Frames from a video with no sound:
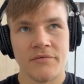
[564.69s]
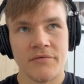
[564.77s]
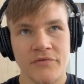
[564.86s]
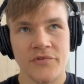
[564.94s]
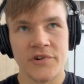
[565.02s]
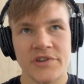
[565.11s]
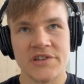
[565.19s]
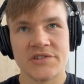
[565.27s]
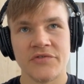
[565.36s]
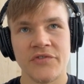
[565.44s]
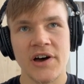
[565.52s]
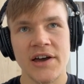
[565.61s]
for this
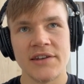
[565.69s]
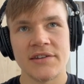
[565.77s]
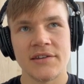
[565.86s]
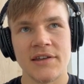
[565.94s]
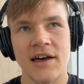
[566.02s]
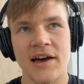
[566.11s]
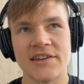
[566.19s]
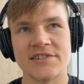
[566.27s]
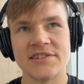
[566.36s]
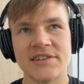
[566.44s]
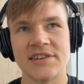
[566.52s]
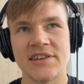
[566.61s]
fight, I
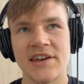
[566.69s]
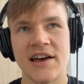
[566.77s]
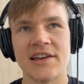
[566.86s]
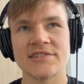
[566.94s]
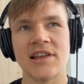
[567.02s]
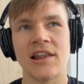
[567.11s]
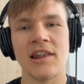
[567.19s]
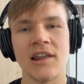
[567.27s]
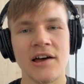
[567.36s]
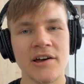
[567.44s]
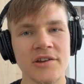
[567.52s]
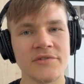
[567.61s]
see he has a
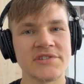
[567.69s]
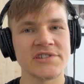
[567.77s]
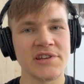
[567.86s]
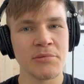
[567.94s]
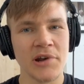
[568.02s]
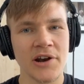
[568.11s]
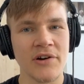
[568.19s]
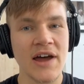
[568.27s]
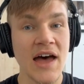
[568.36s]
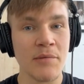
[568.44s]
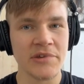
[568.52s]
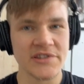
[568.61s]
lot of similar
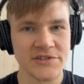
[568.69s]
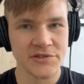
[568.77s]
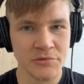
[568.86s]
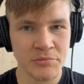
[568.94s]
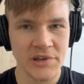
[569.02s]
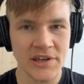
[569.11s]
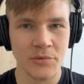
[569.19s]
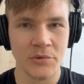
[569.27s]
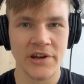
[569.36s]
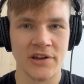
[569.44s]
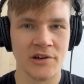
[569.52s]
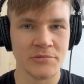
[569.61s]
habits to me
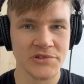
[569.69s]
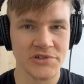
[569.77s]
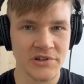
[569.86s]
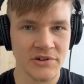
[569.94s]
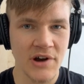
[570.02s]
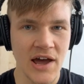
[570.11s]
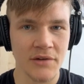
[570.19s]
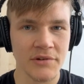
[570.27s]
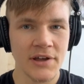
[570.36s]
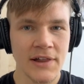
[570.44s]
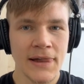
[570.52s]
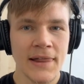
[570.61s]
when it comes to the ground.
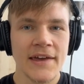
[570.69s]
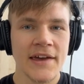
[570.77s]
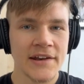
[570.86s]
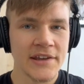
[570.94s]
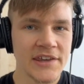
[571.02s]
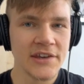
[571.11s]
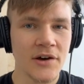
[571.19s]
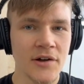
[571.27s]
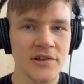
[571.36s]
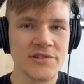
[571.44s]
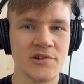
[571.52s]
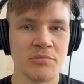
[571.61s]
And he
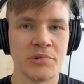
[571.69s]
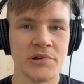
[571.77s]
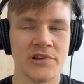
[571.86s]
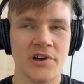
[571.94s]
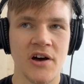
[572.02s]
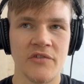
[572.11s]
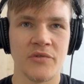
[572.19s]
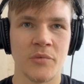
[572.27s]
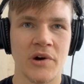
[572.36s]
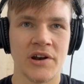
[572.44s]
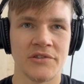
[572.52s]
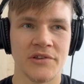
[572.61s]
also pulled off
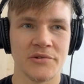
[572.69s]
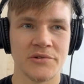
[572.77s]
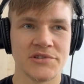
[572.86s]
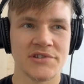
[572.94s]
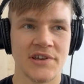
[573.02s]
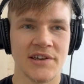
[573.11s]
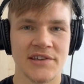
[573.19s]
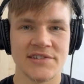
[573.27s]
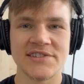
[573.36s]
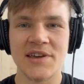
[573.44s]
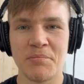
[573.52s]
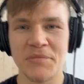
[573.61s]
one of those
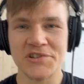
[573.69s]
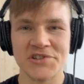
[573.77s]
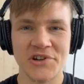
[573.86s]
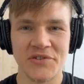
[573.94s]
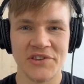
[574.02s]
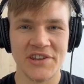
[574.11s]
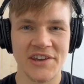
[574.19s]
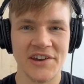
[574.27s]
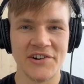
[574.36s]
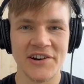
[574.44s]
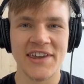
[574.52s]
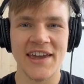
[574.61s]
submission of the
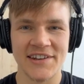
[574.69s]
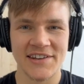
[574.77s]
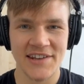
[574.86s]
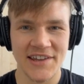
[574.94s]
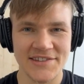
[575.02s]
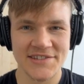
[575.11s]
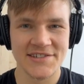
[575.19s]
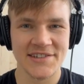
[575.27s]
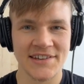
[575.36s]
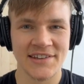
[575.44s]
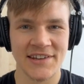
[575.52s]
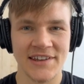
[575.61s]
year candidates
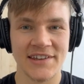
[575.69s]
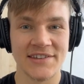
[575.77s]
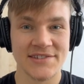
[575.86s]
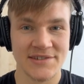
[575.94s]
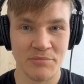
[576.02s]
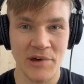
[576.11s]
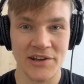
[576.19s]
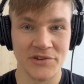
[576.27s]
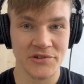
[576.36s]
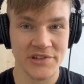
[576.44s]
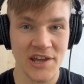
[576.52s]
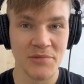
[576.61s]
in his
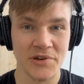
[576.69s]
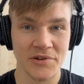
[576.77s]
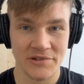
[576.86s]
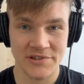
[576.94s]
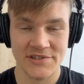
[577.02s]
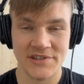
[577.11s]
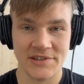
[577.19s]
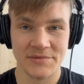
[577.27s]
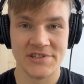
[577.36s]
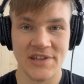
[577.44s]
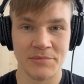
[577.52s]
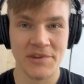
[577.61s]
Bellator debut in
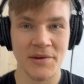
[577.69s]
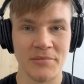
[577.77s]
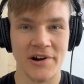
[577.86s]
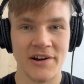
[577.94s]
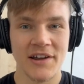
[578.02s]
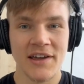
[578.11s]
September.